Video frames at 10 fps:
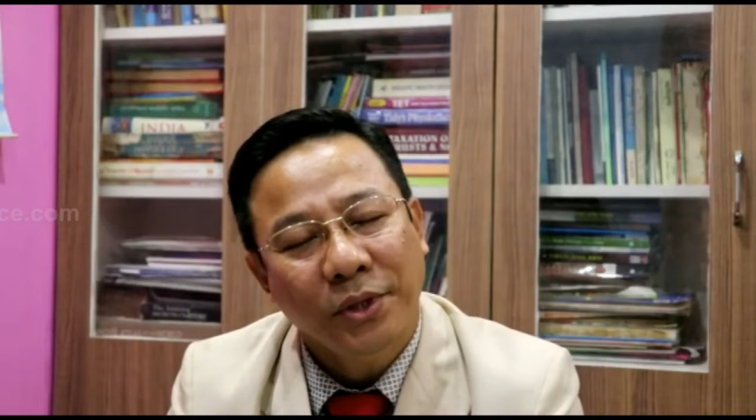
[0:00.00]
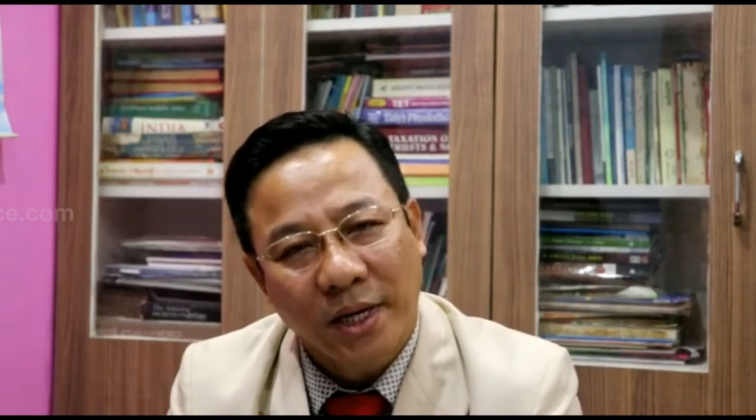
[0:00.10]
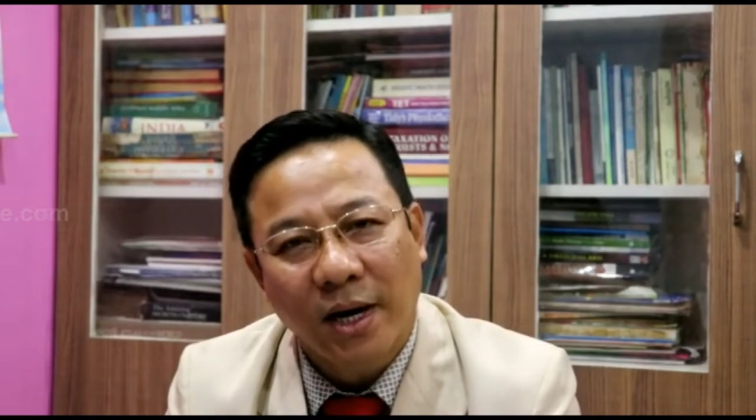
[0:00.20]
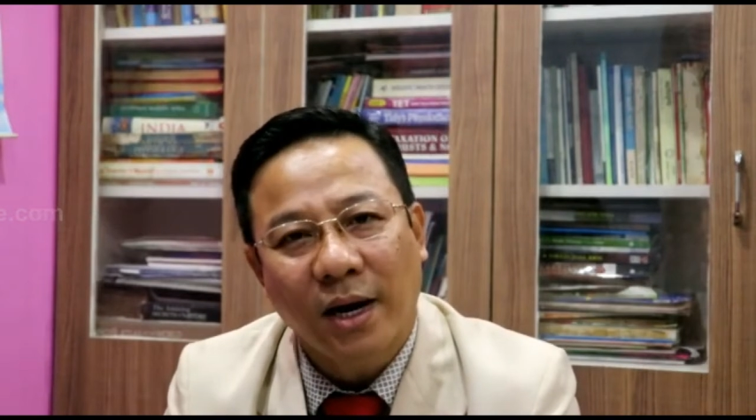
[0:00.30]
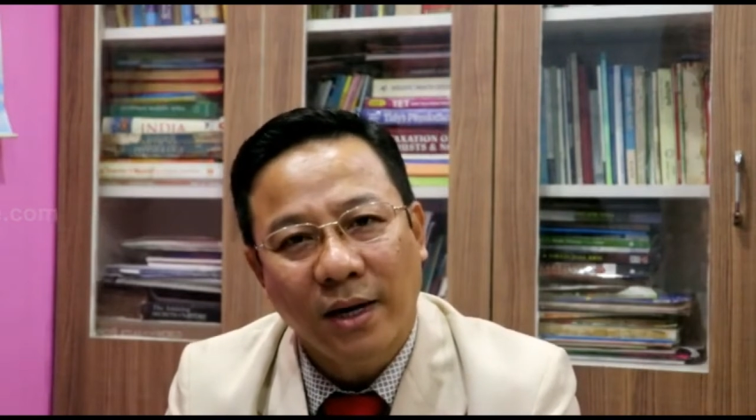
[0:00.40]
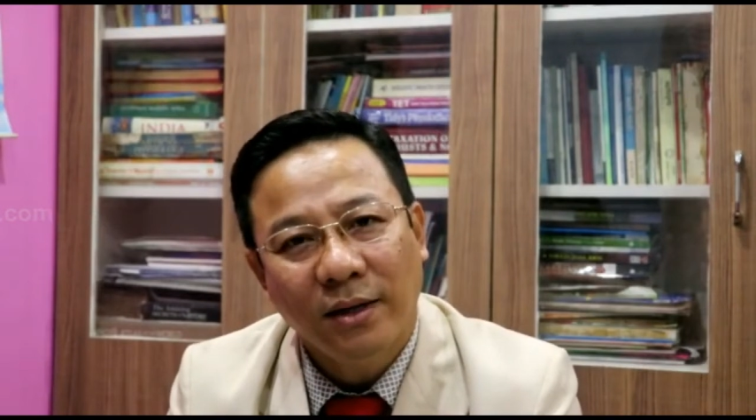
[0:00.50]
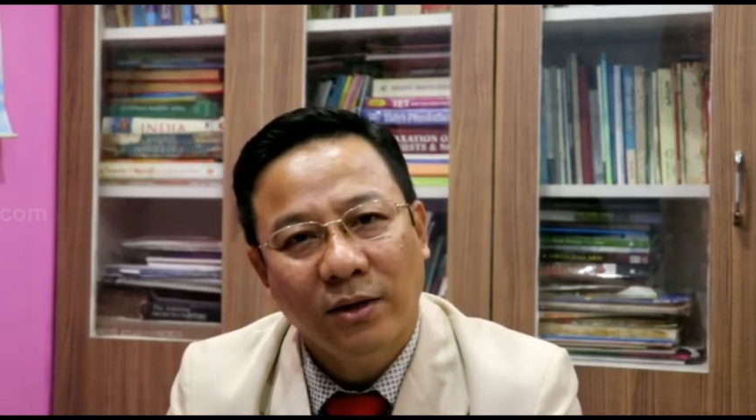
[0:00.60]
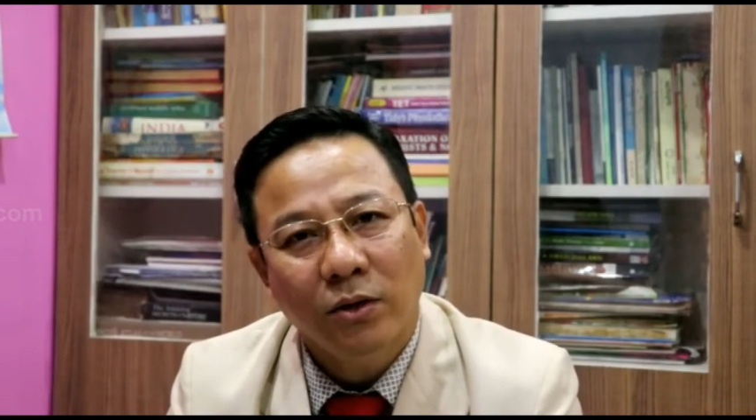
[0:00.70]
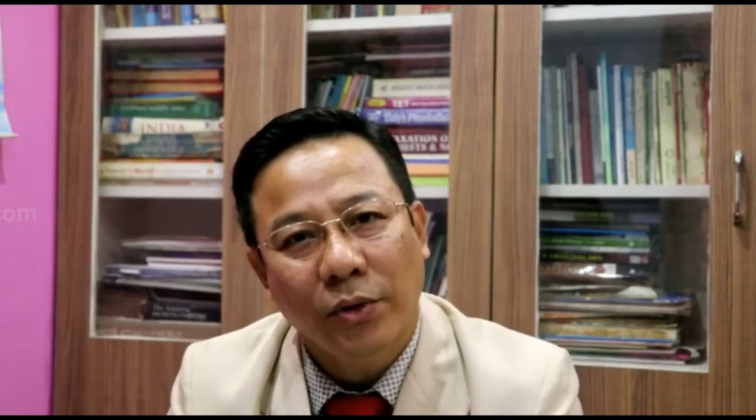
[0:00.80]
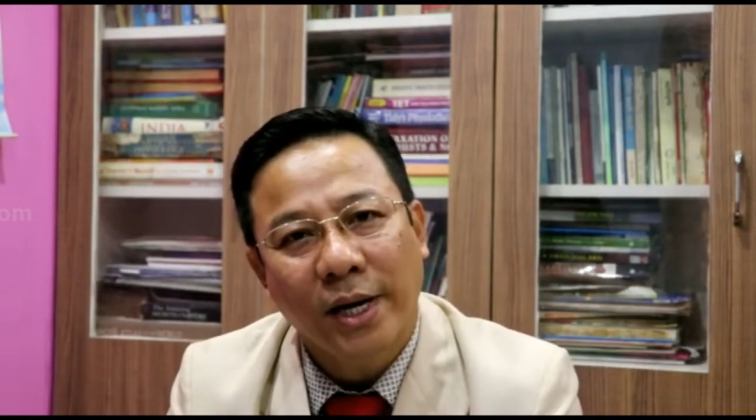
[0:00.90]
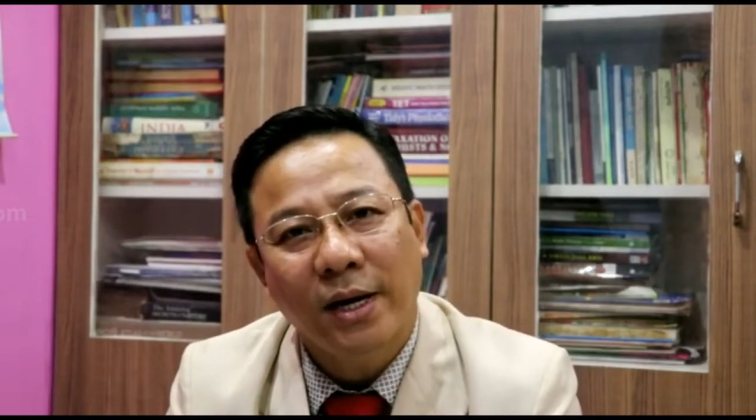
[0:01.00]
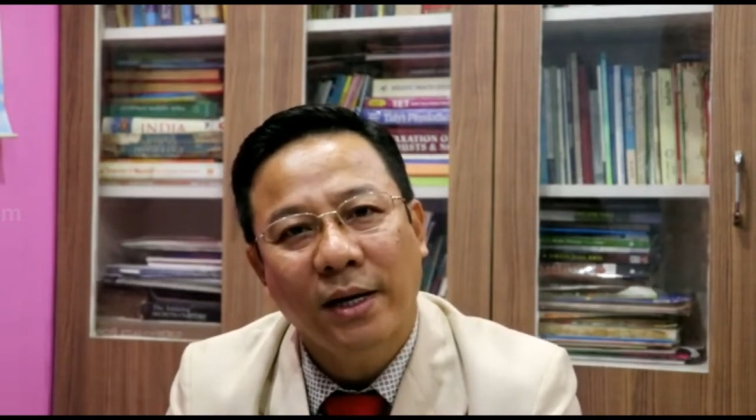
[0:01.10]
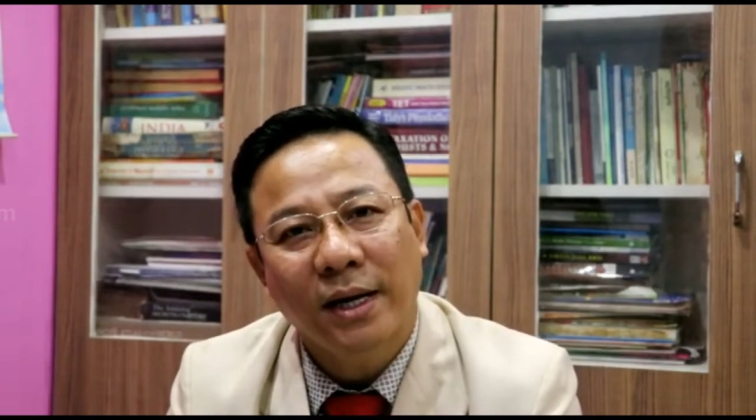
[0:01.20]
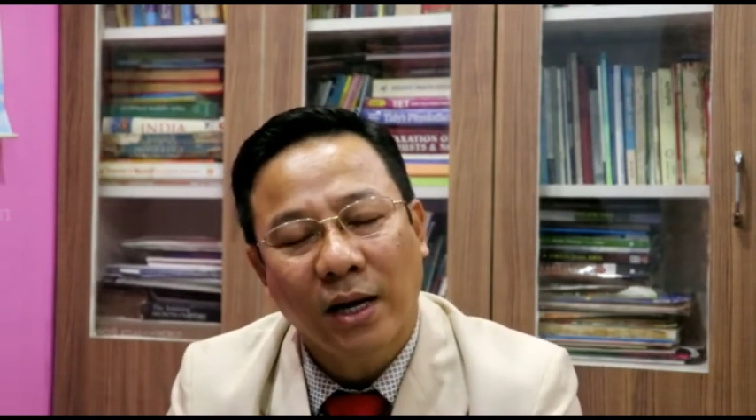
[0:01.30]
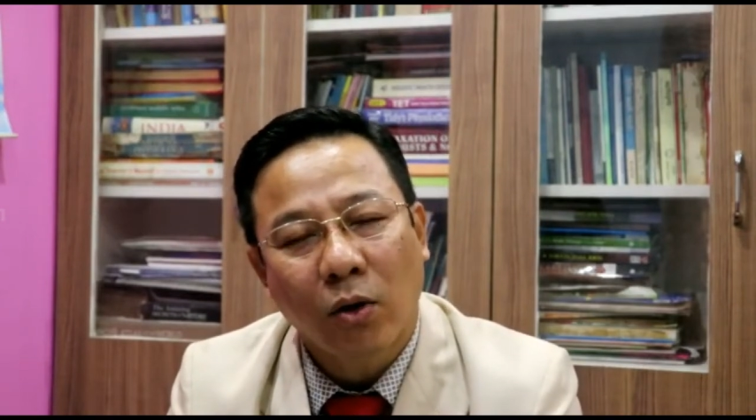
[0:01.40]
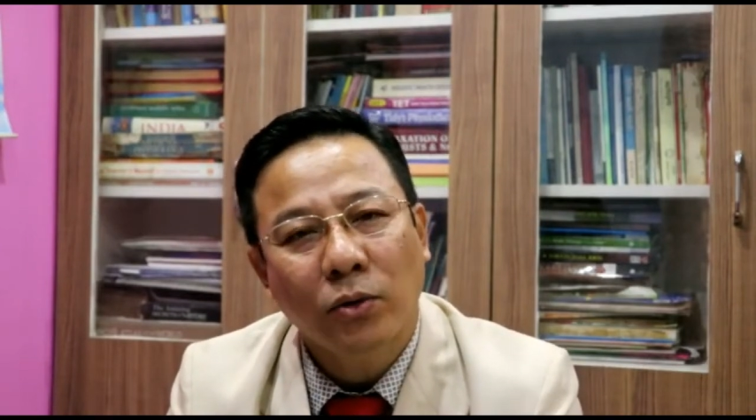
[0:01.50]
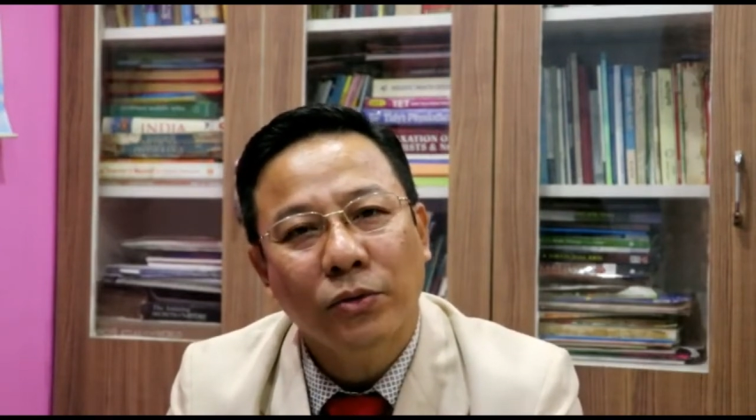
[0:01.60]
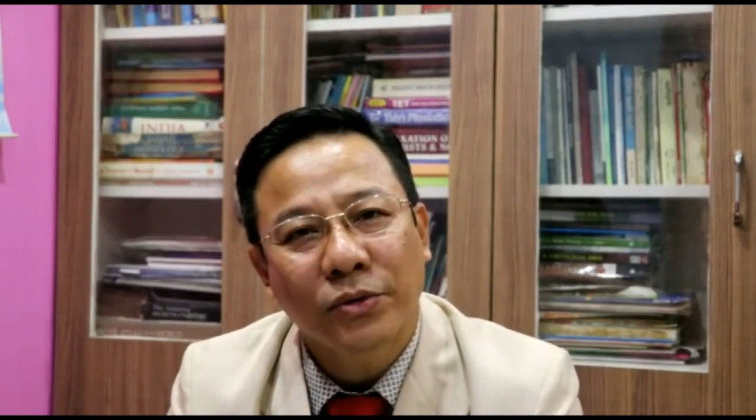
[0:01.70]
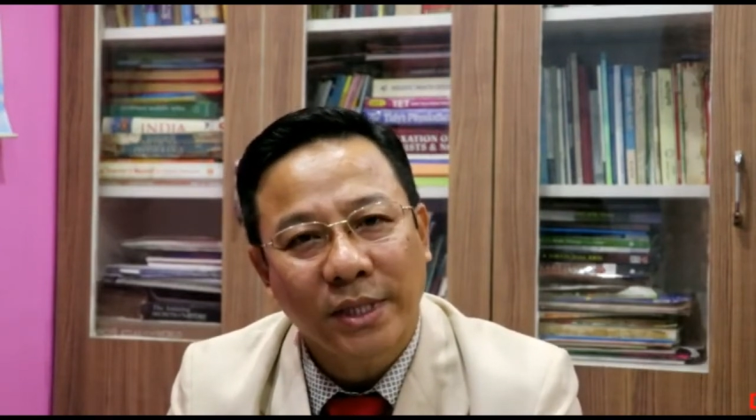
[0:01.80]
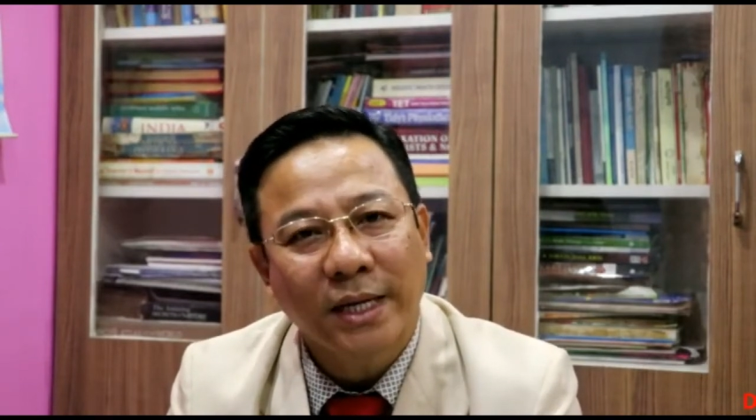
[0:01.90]
with her were
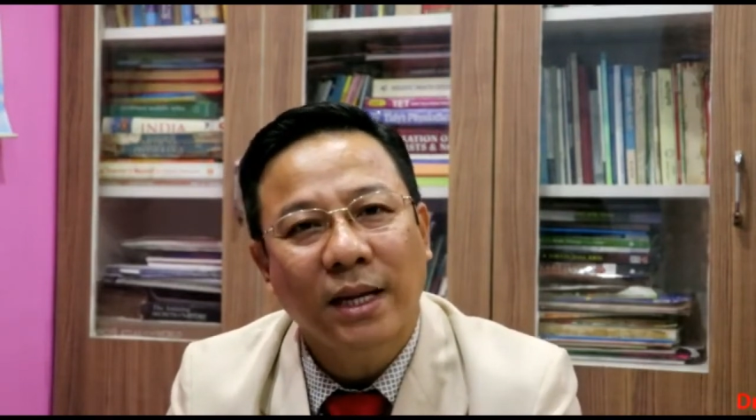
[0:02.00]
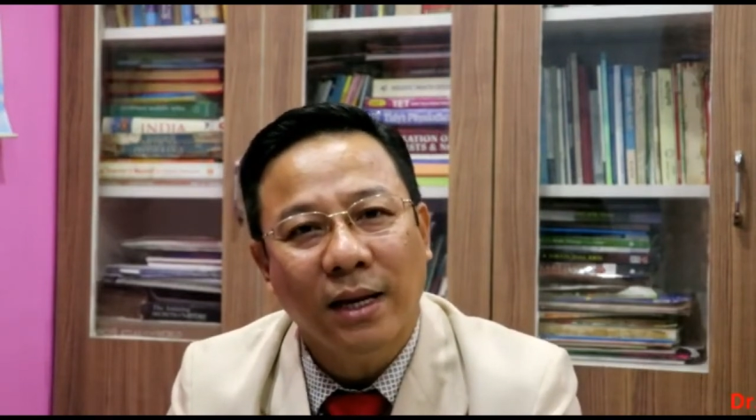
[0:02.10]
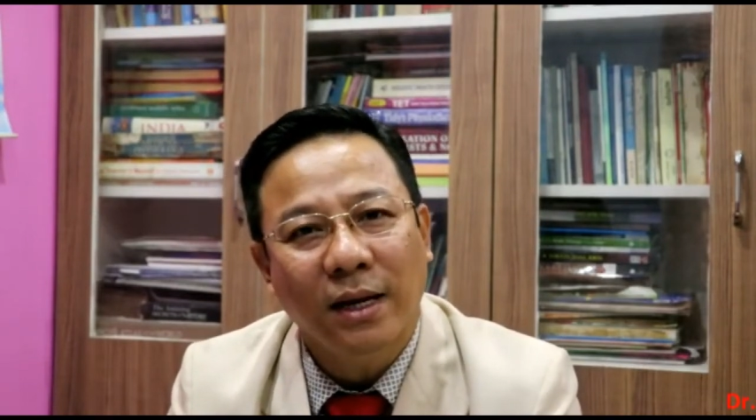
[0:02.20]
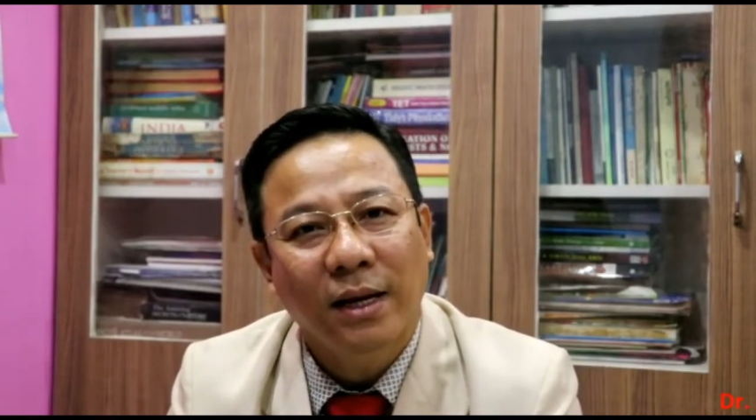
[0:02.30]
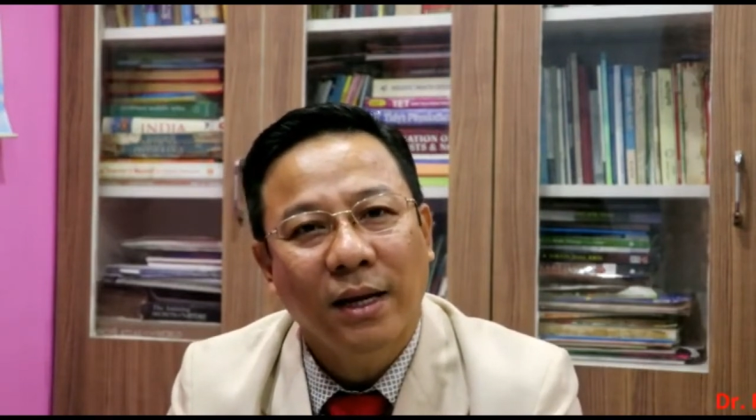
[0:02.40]
allowed to settle